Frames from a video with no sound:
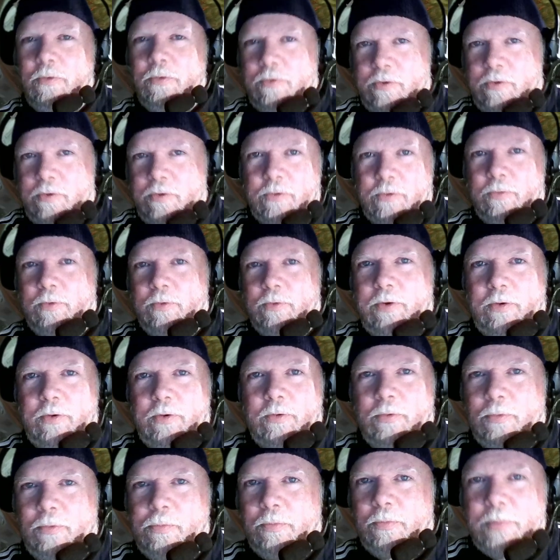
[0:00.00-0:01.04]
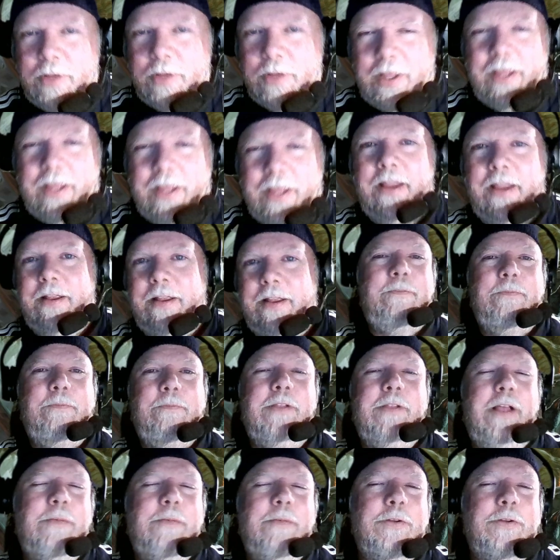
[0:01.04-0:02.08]
choose to play
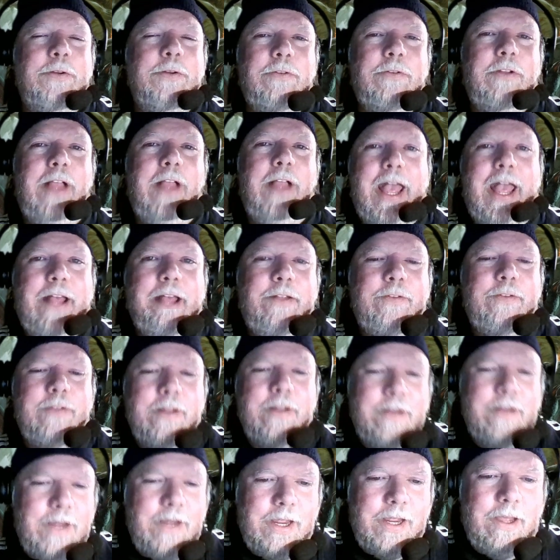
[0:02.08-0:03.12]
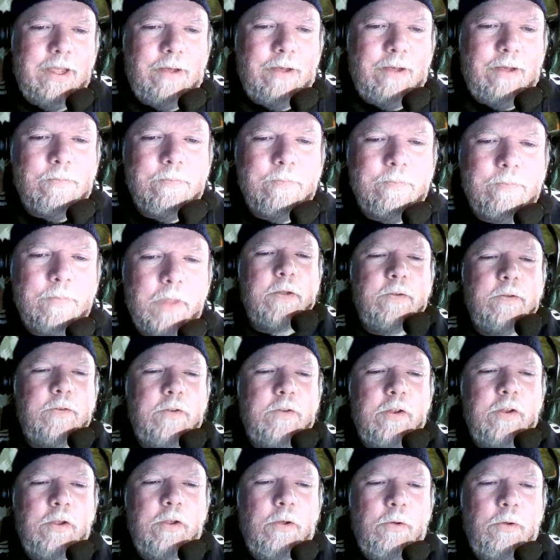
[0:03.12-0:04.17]
Glabbagool as the D M.
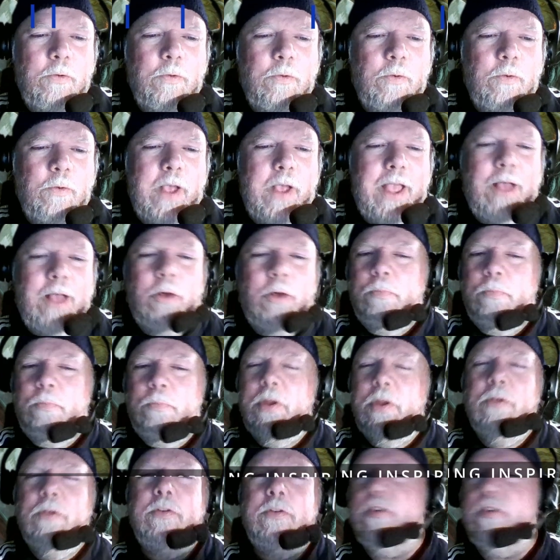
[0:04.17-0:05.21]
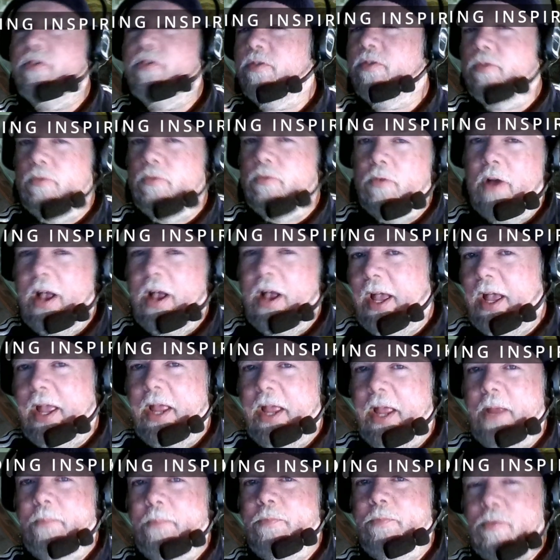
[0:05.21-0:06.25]
To help you
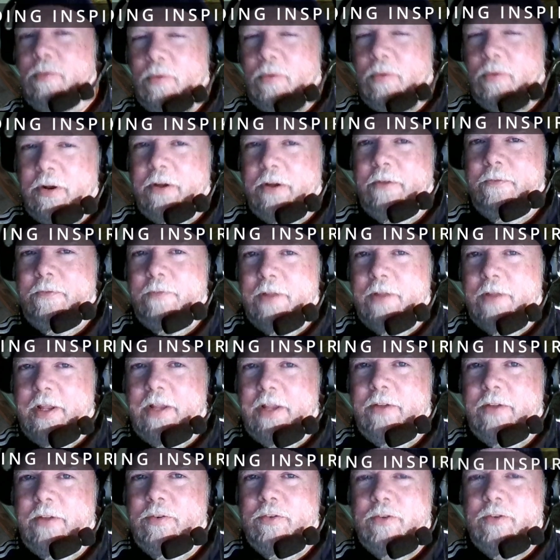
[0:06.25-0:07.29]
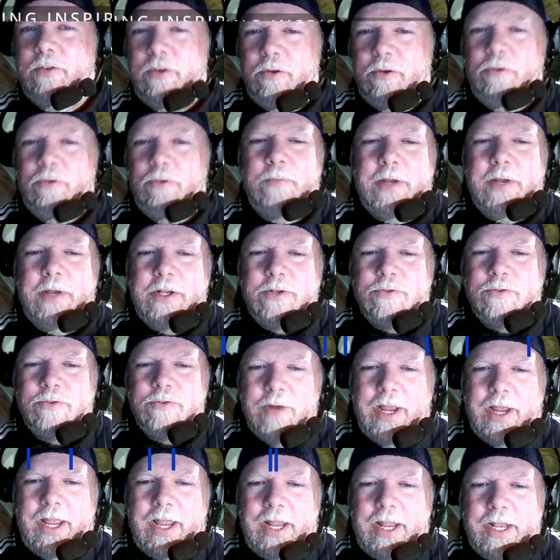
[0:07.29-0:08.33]
describe sort of this doom and
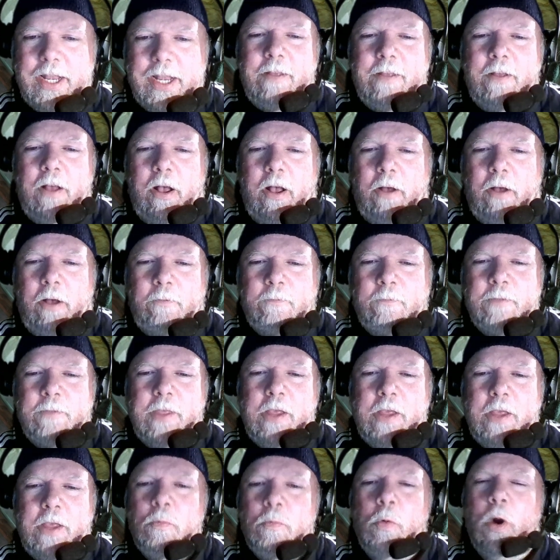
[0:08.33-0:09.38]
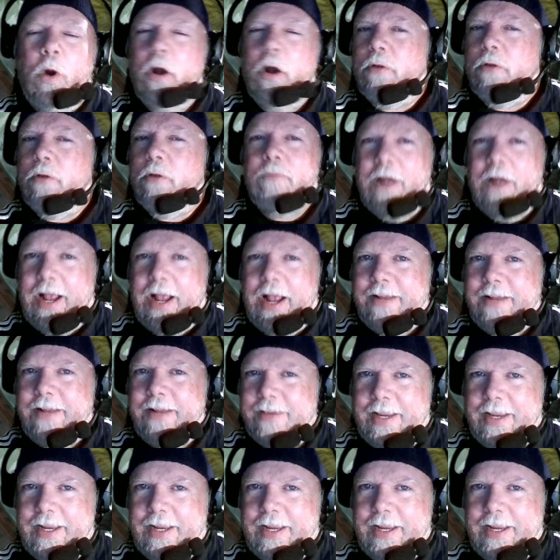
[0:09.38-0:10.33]
dread of the water rising